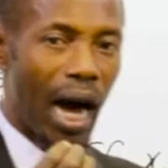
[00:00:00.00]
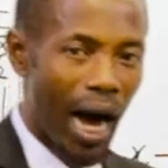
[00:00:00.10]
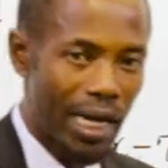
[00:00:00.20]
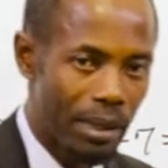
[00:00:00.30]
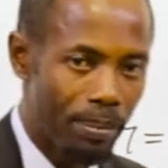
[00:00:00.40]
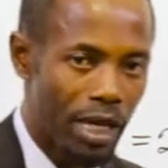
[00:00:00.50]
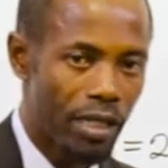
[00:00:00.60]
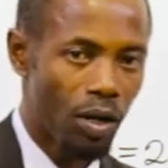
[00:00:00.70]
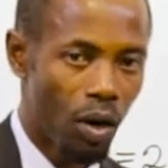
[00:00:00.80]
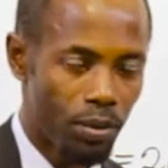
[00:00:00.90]

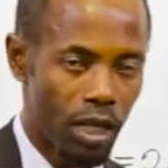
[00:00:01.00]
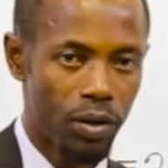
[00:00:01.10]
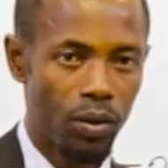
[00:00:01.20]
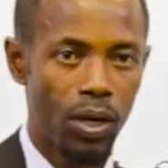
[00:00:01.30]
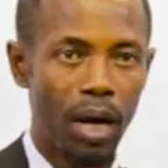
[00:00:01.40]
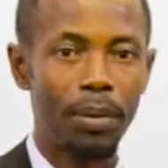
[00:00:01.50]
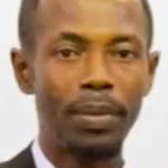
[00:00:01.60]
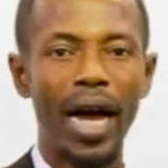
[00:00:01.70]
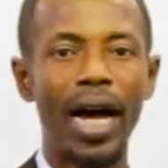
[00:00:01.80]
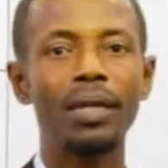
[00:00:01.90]
animate objects. What I mean
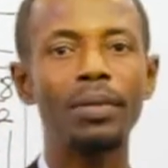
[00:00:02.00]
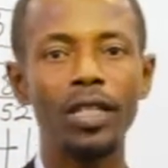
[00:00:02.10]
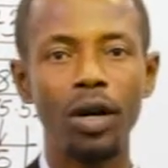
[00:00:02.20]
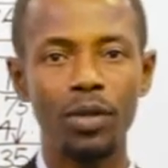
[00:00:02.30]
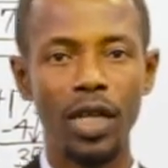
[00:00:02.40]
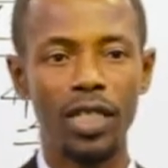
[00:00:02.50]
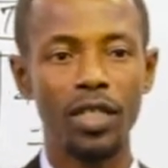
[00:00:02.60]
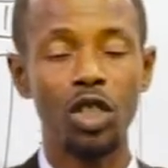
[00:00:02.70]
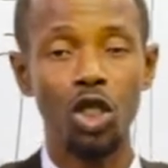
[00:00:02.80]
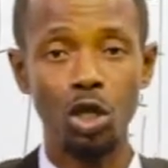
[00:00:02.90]
by animate object
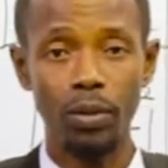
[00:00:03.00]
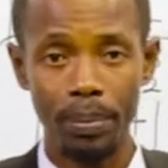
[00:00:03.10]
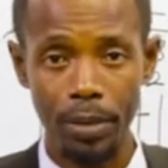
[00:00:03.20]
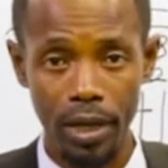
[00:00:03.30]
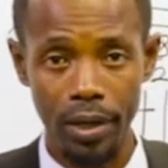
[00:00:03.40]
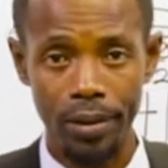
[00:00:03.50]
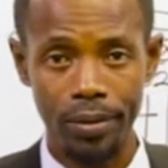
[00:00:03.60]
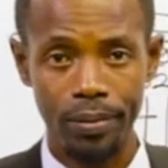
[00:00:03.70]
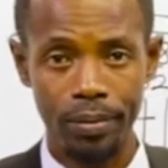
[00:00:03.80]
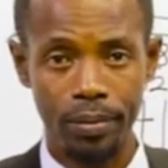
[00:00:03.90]
is human being.
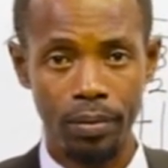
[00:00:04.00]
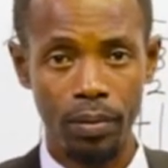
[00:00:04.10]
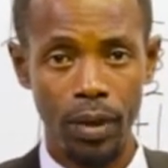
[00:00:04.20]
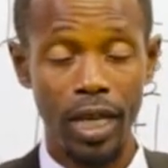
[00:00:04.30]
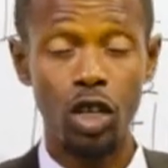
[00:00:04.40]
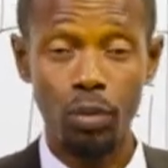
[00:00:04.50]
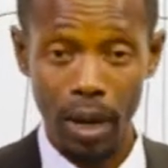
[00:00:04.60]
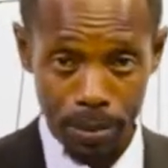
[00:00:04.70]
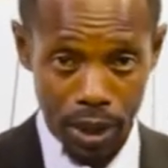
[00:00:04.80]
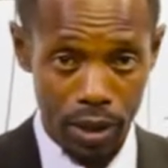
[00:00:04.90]

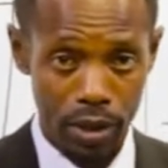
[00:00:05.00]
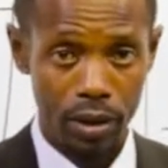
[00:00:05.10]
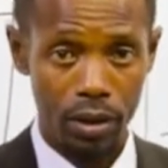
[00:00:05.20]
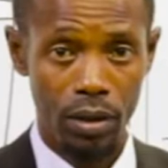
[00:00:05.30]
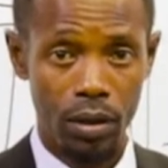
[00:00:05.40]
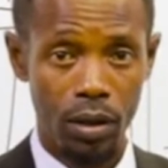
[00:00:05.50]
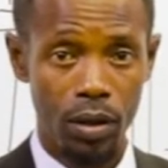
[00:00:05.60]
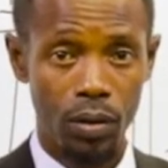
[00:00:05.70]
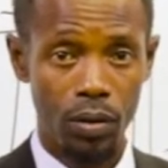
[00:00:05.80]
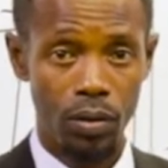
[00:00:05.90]
Human being.
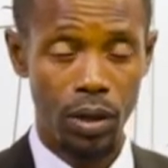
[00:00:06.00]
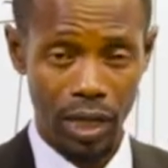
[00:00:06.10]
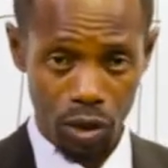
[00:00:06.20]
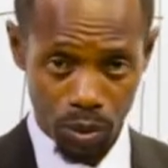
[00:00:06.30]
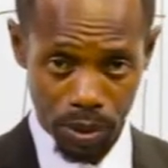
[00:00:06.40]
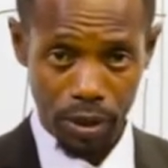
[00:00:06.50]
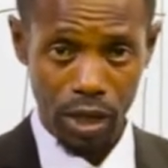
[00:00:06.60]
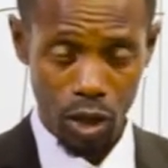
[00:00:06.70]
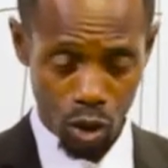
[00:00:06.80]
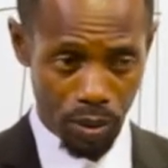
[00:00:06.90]
Are you with
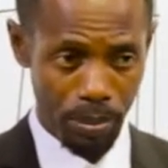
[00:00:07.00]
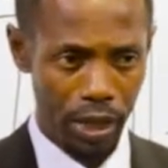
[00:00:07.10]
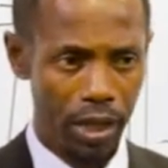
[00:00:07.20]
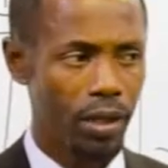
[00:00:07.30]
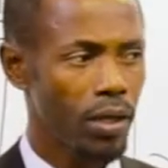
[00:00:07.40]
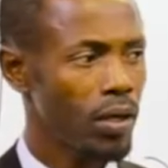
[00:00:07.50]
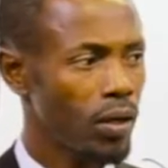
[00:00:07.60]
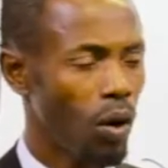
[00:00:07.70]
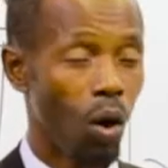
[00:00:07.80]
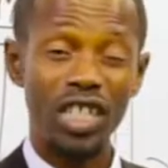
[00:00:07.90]
me? Human being.
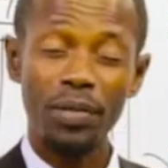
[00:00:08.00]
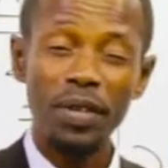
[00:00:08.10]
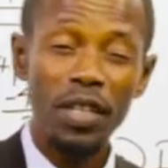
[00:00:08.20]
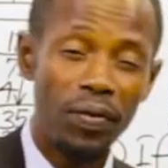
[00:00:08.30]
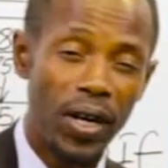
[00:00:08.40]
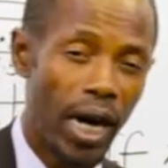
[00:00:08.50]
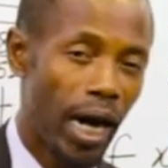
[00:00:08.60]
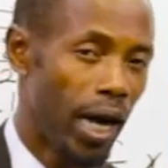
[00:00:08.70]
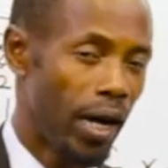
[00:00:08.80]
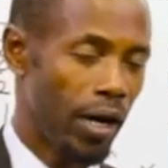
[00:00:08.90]
Or the speed of a
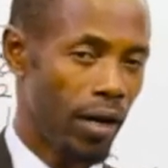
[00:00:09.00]
car.